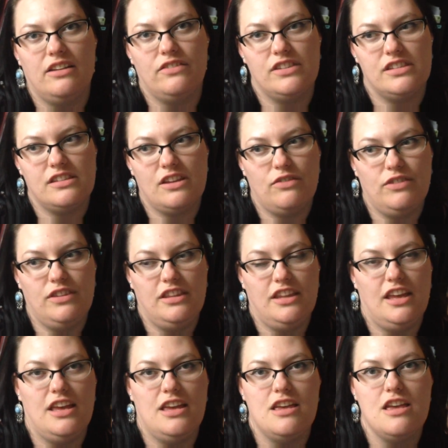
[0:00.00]
of the stuff in
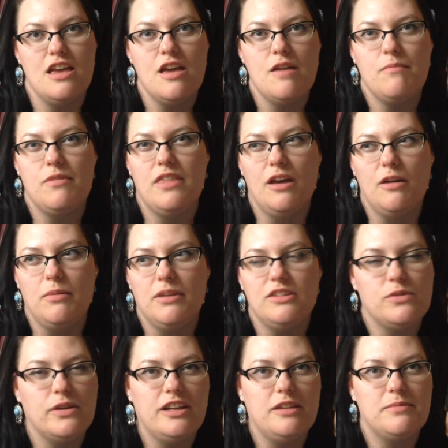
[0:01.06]
there, but there would be
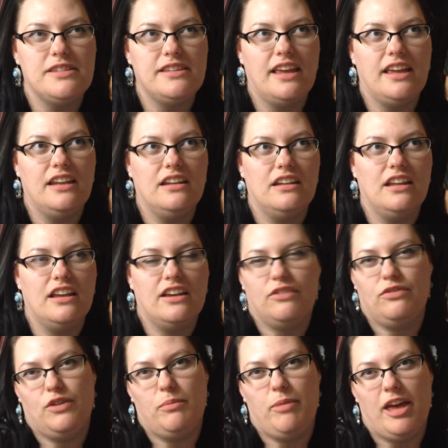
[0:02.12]
20%, like a
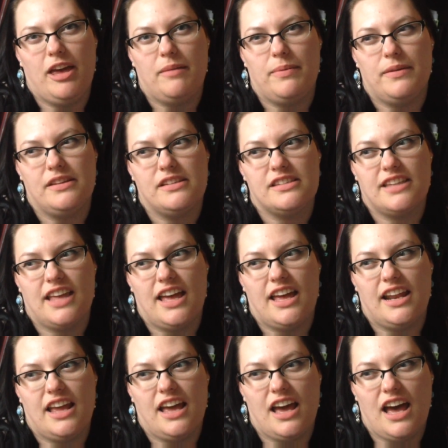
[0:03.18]
few papers that
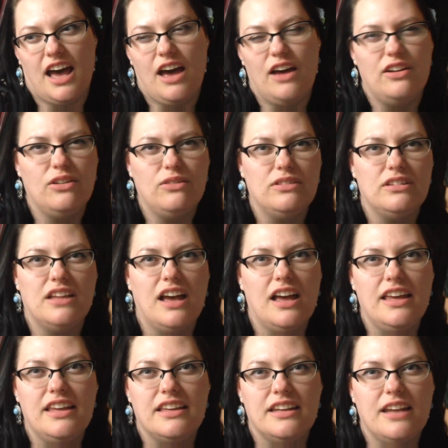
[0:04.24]
I don't
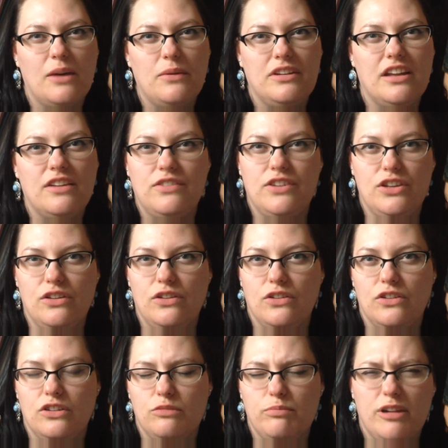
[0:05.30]
like and I would never
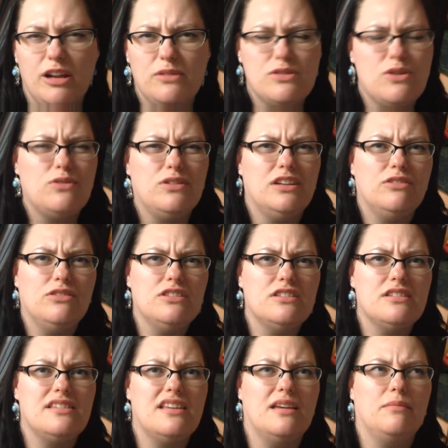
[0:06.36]
use, but I was holding on to
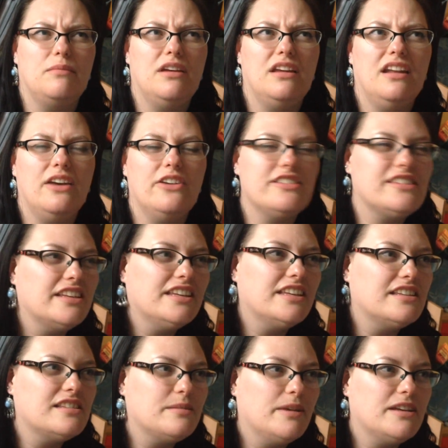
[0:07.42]
them, and I was
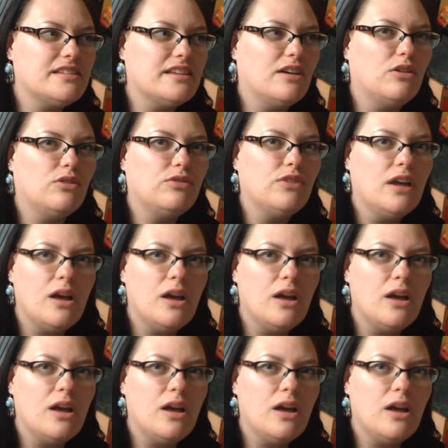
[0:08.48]
thinking to myself,